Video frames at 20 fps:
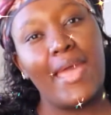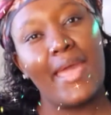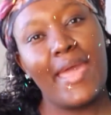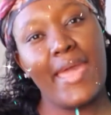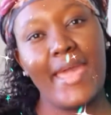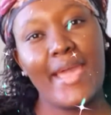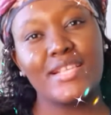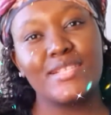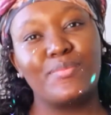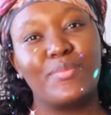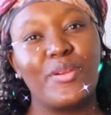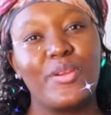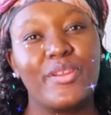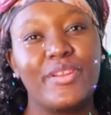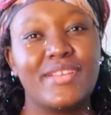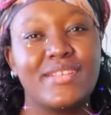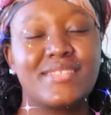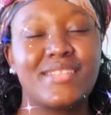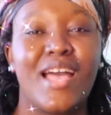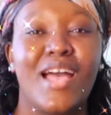Hey
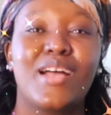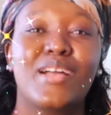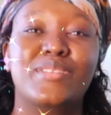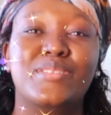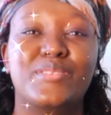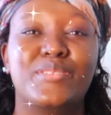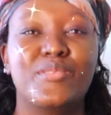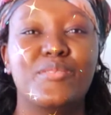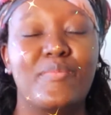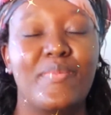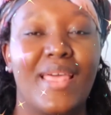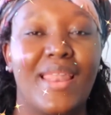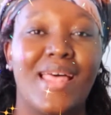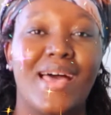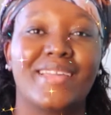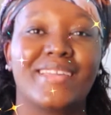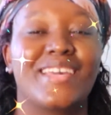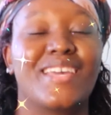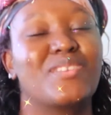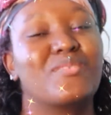explorers,
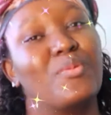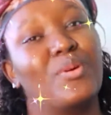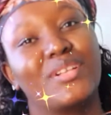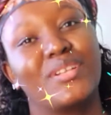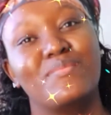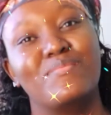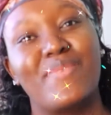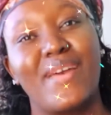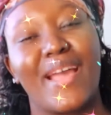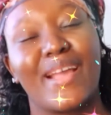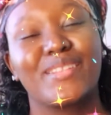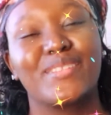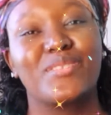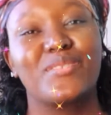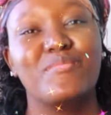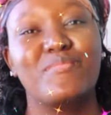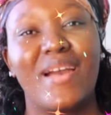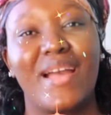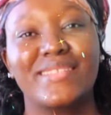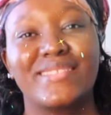Dumelang and welcome back
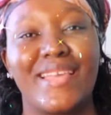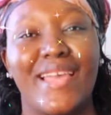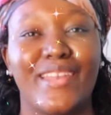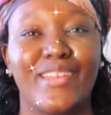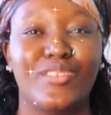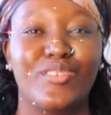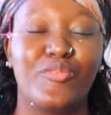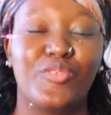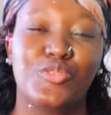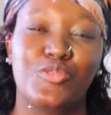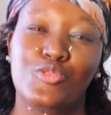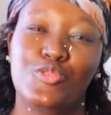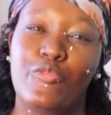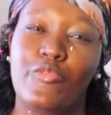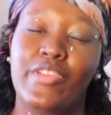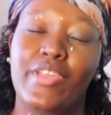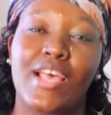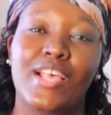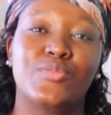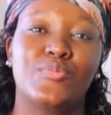to my channel for those of
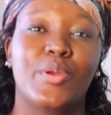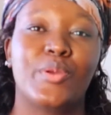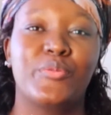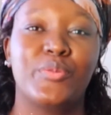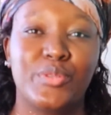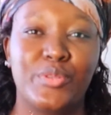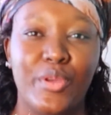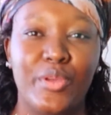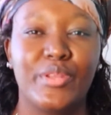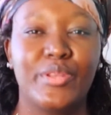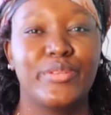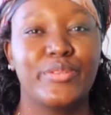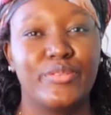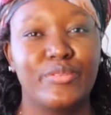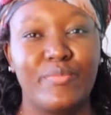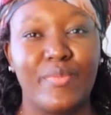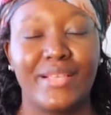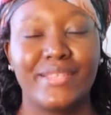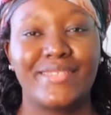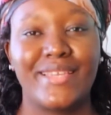you guys who are returning
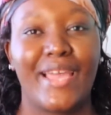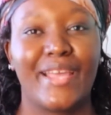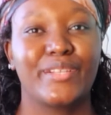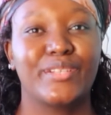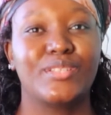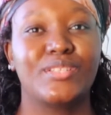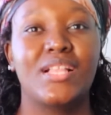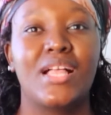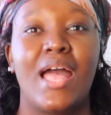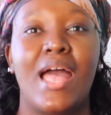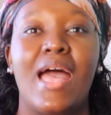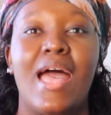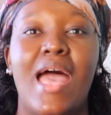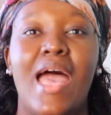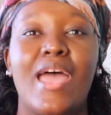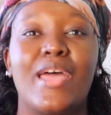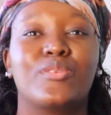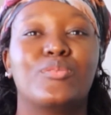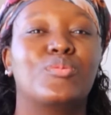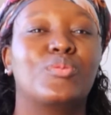to my channel,
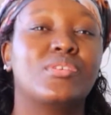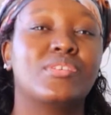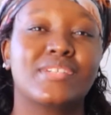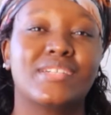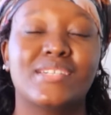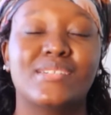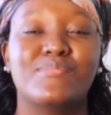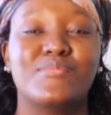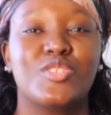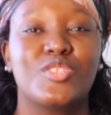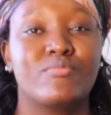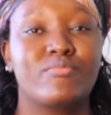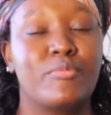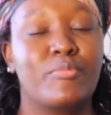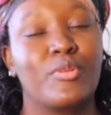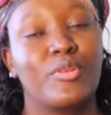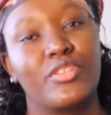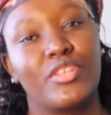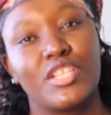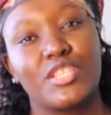and welcome to
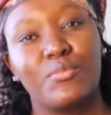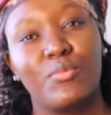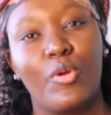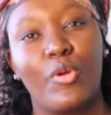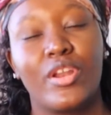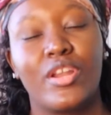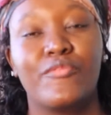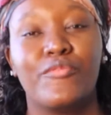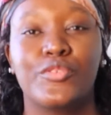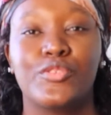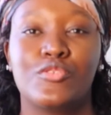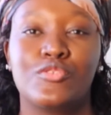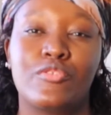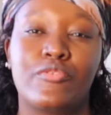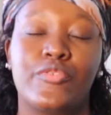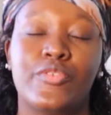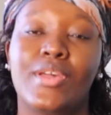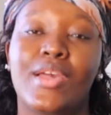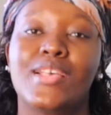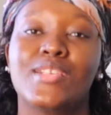Boipelo the Explorer for those of
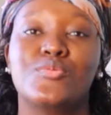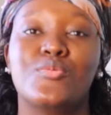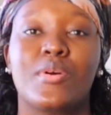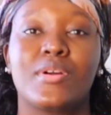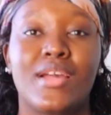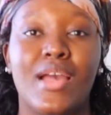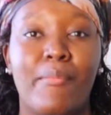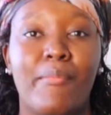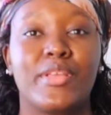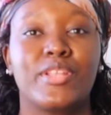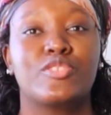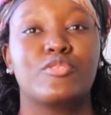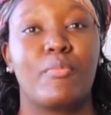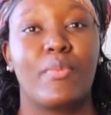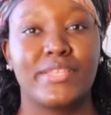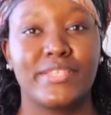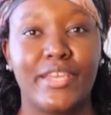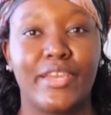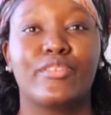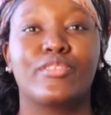you guys who are coming to
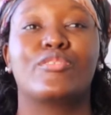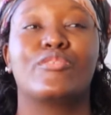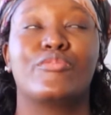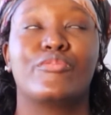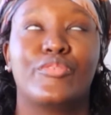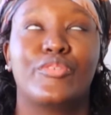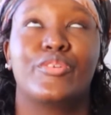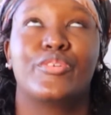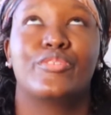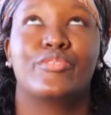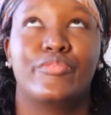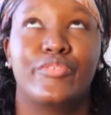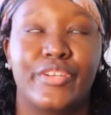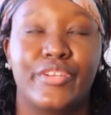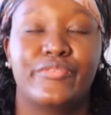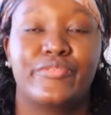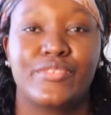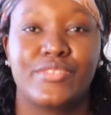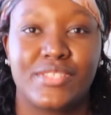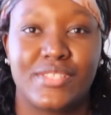my channel for the very
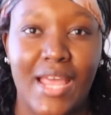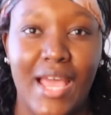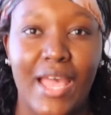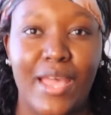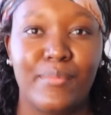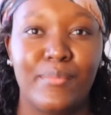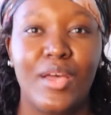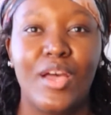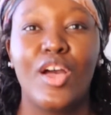first time.